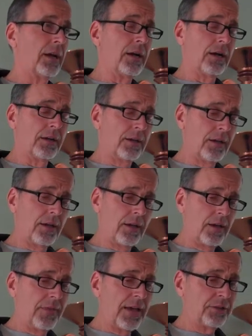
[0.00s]

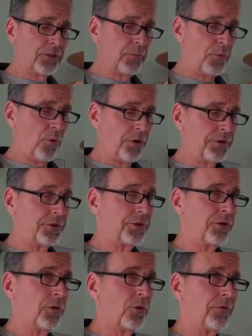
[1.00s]
And that's important
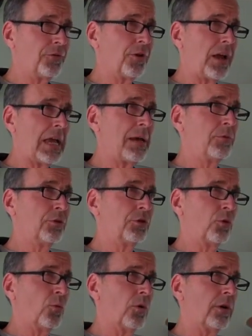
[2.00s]
too. If you're able
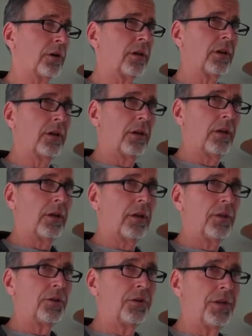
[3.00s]
to work,
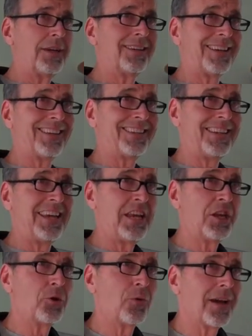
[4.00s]
you need to
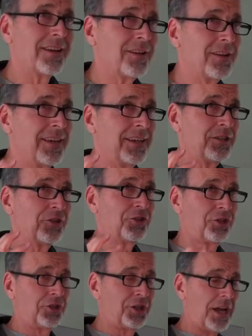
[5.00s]
continue it. You need to
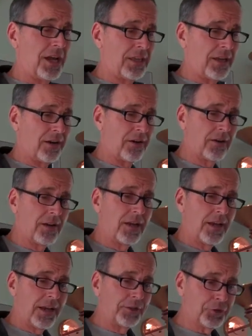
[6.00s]
stay there.
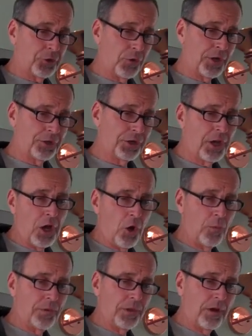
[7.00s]
It's going to
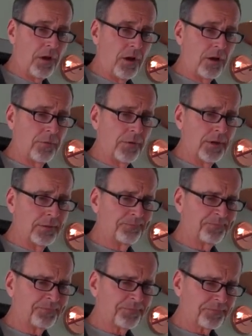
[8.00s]
help in the long run.
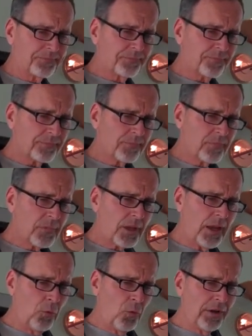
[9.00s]

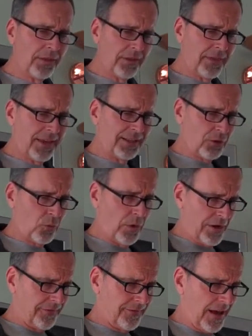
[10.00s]
And one of the things that
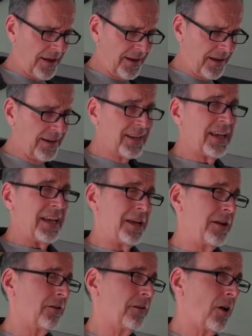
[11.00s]
we found out
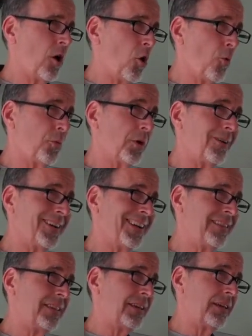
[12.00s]
here at Hopewell
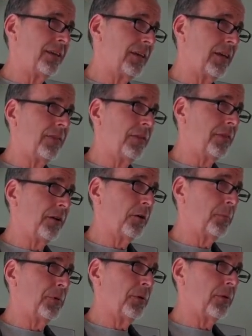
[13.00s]
in the
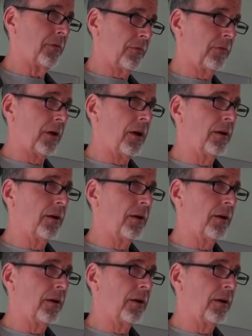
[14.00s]
therapeutic